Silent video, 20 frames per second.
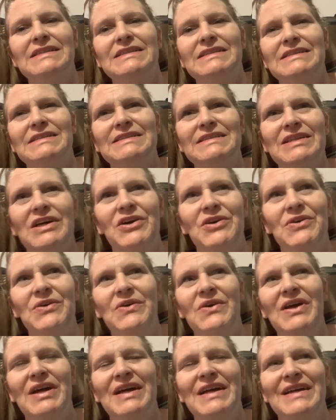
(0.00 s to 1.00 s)
So
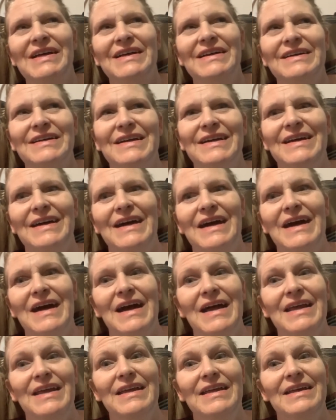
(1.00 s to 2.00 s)

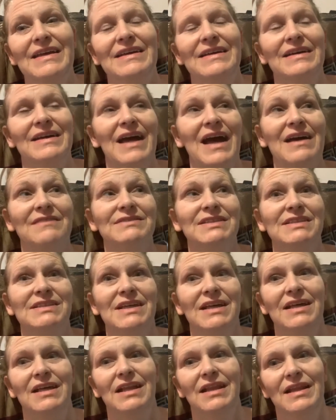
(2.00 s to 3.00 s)
I have to
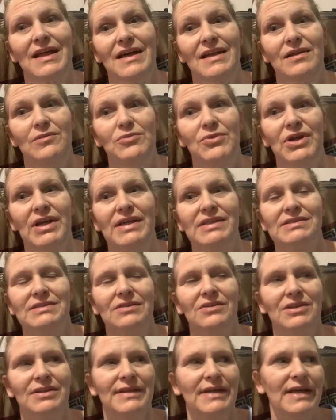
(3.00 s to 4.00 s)
take a lot of breaks
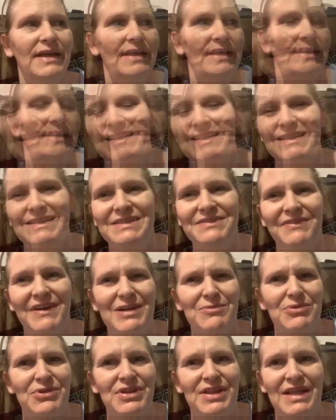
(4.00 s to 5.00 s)
all day. This
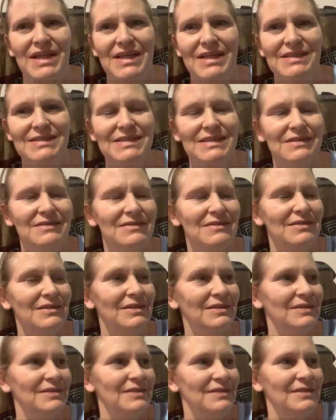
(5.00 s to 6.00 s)
fibro thing is still,
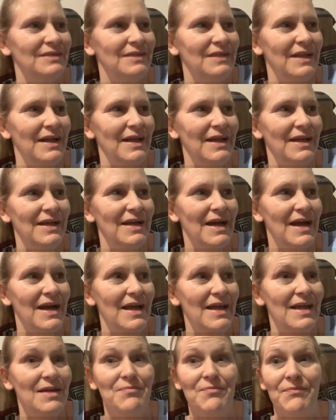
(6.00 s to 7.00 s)
I
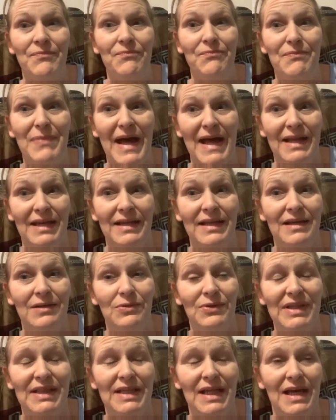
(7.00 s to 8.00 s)
am battling
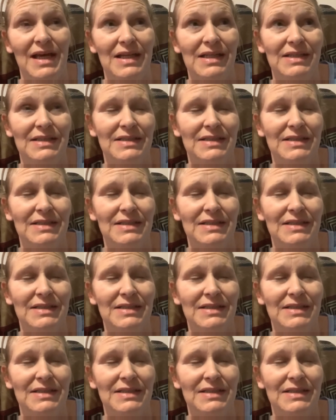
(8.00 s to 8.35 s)
with that.